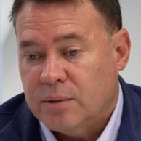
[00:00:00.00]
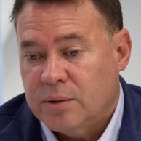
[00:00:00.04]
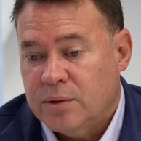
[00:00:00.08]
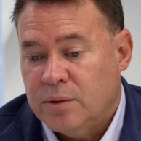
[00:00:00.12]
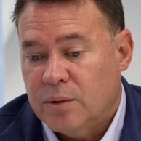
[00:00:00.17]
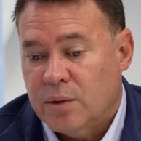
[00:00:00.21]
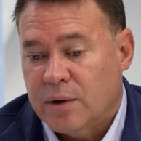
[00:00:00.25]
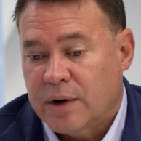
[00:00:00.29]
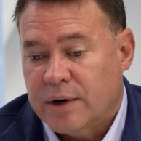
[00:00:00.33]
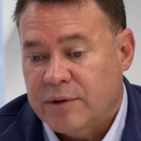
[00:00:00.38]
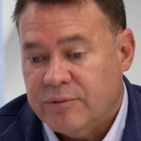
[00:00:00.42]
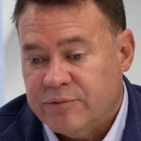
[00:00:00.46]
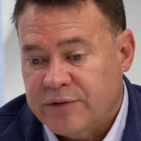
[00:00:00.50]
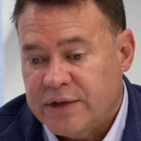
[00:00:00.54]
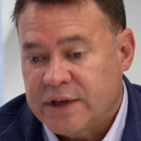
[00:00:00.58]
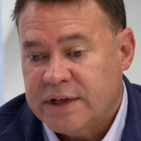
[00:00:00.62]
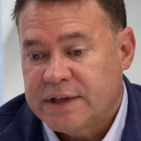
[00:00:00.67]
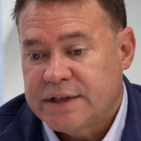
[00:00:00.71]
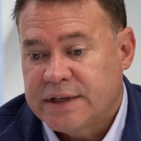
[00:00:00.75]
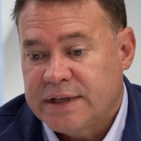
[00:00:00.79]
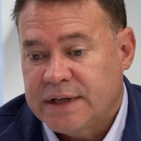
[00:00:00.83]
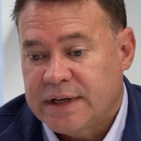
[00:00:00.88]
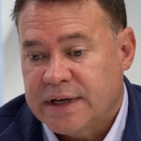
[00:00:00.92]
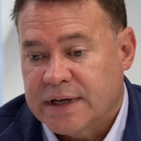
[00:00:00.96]
who are
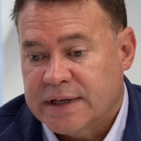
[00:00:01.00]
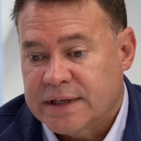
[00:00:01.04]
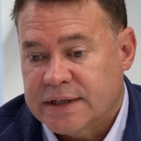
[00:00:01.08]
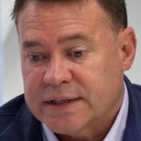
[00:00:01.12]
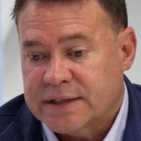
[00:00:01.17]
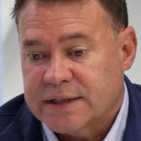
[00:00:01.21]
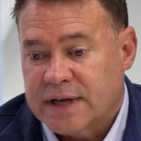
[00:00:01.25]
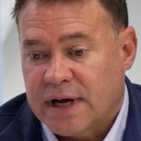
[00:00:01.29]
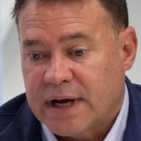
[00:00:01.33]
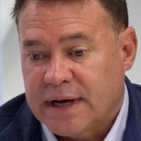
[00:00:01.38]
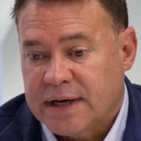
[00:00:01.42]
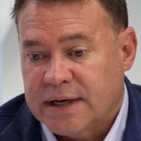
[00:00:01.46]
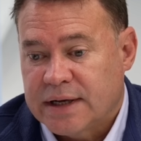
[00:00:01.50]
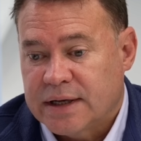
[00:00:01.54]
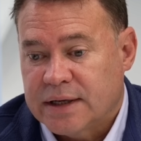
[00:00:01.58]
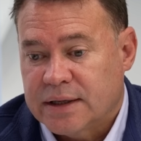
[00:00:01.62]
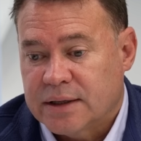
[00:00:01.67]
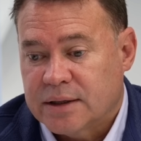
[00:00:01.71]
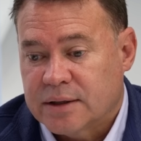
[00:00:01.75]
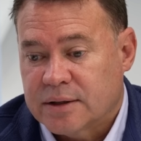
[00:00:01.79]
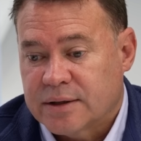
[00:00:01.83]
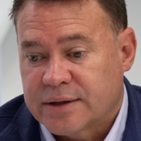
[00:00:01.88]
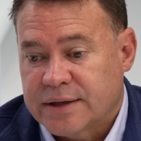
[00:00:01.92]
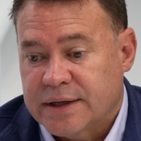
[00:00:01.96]
inventing and
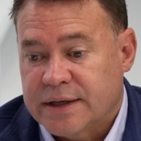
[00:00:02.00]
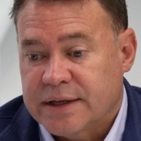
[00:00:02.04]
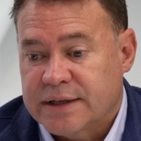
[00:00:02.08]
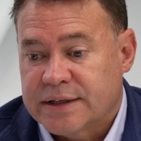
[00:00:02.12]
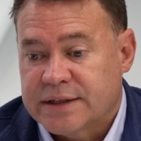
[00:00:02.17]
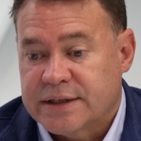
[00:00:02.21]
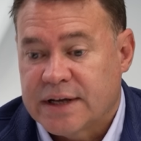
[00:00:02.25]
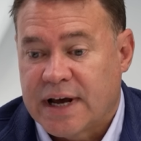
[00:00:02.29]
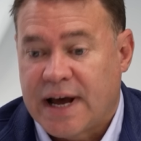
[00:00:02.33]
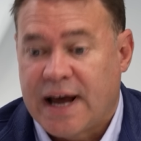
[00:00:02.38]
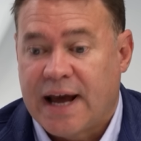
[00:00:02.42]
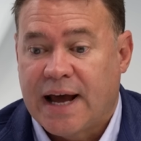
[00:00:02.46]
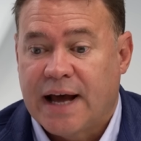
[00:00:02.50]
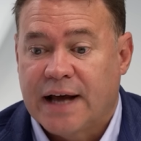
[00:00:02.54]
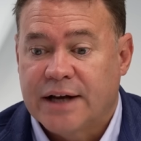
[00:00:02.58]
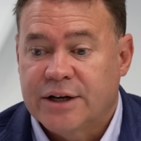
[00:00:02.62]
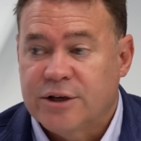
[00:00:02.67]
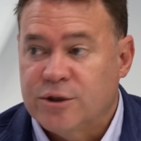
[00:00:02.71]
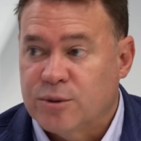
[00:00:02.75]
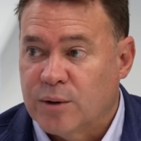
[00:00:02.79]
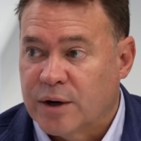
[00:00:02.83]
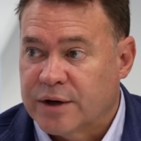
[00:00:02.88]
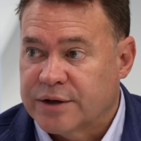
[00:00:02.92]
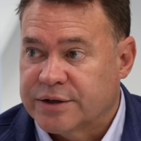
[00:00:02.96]
designing things to add
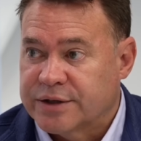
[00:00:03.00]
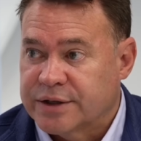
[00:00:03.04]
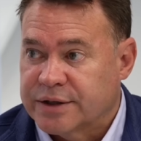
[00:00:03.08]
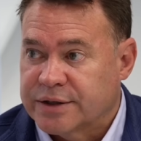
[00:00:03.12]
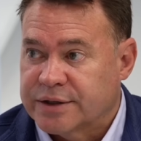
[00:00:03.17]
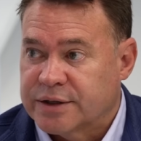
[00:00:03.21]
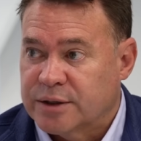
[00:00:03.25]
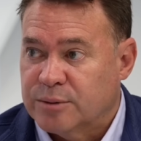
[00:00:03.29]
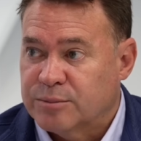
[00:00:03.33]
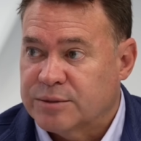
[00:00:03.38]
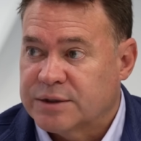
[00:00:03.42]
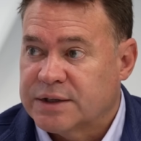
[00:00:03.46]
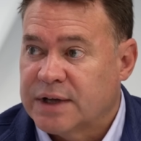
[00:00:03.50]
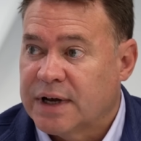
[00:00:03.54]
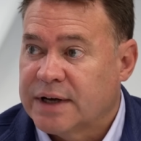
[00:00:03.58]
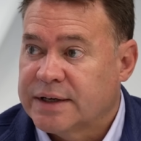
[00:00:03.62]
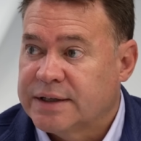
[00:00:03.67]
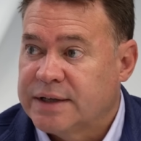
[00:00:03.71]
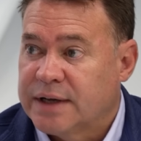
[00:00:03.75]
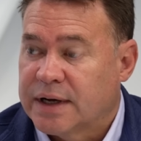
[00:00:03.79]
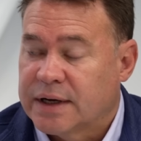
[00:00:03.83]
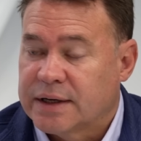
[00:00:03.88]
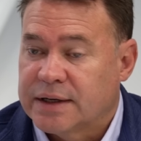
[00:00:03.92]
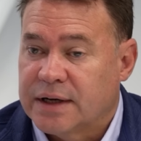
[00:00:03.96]
to our systems, like
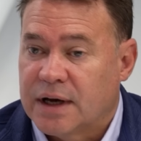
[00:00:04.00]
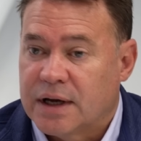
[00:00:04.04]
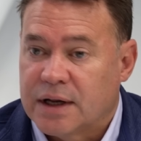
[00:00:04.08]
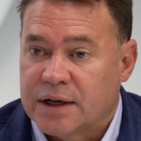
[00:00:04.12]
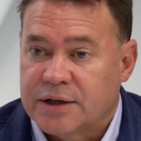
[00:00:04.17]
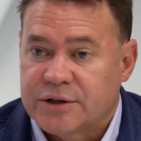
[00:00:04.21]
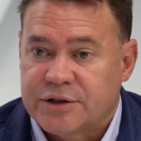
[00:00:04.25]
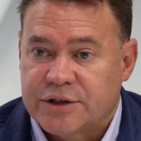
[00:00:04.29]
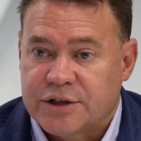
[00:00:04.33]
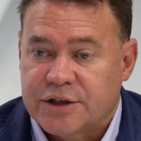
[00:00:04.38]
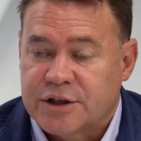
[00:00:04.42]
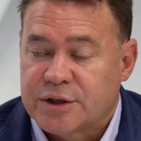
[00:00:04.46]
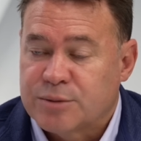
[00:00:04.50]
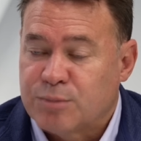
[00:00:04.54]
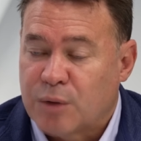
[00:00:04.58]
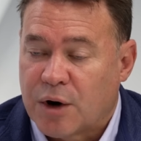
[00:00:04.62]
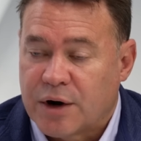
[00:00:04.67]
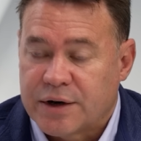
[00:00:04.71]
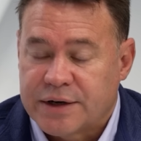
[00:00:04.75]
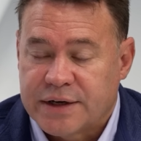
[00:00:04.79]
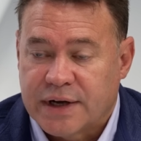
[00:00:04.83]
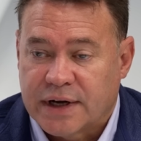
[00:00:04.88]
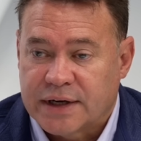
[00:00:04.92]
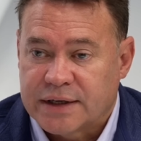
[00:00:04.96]
technology,
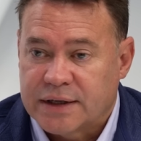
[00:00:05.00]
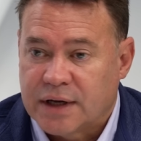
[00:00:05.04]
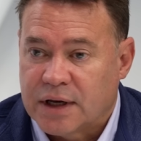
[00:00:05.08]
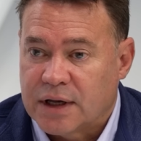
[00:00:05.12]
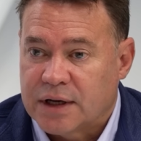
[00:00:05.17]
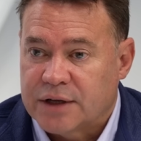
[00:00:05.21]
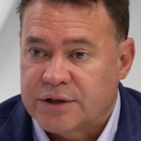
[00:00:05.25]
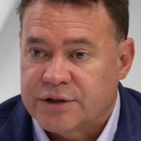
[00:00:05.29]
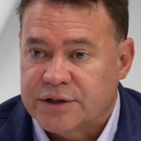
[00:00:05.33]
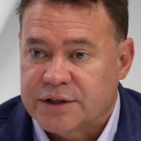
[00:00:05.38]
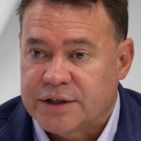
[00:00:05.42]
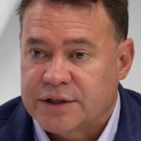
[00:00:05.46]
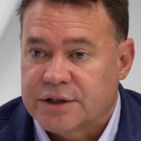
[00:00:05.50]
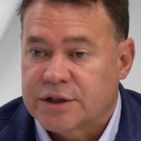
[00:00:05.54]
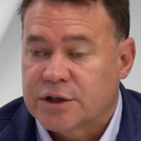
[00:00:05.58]
smart technologies,